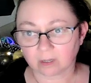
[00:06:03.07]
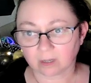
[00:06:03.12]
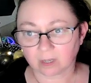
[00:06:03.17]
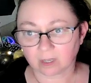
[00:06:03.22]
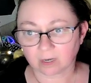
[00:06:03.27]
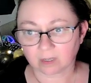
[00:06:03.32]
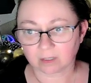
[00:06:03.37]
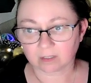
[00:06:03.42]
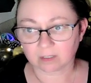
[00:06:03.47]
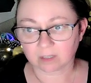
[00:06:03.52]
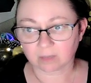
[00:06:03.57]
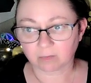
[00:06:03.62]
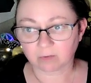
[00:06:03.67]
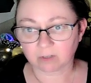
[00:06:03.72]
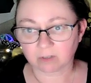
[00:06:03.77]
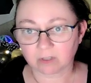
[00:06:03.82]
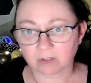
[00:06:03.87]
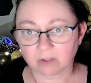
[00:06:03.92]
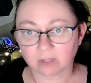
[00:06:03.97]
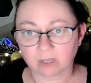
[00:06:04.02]
and except
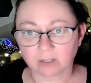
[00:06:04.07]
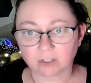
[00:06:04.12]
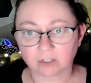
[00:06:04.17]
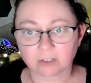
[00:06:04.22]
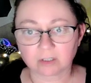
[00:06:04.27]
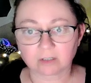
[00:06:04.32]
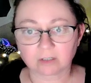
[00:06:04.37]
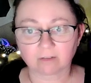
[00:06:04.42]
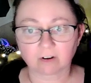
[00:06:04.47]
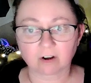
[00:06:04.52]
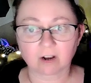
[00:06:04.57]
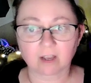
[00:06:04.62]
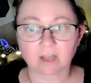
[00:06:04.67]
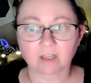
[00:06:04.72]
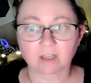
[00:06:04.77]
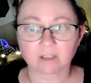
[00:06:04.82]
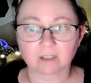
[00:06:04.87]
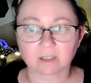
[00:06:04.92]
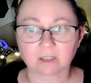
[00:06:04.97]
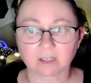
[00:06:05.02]
in the legends of our
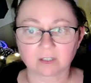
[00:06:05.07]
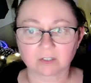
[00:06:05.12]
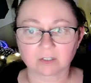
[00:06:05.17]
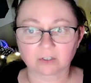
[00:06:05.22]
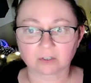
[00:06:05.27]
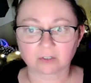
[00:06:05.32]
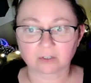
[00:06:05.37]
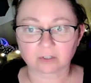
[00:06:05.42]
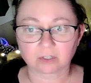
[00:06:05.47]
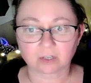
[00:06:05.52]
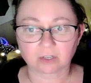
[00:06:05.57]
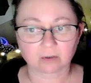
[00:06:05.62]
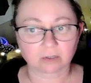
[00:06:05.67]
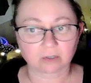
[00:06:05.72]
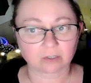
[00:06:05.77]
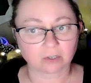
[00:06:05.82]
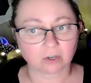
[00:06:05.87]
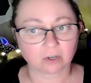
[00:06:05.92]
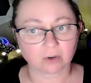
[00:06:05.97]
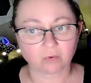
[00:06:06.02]
ancestors, there
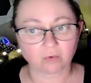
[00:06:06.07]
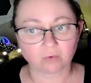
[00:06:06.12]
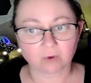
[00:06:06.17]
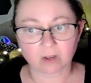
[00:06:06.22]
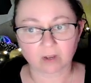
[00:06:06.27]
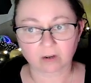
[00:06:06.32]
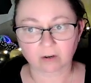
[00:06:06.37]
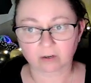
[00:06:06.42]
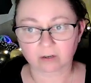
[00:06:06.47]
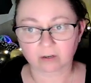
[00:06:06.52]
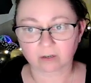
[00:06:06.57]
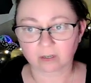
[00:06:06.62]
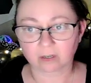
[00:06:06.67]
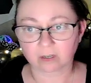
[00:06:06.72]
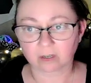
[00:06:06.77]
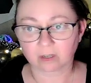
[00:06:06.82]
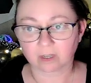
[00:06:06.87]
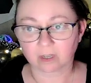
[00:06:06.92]
is no record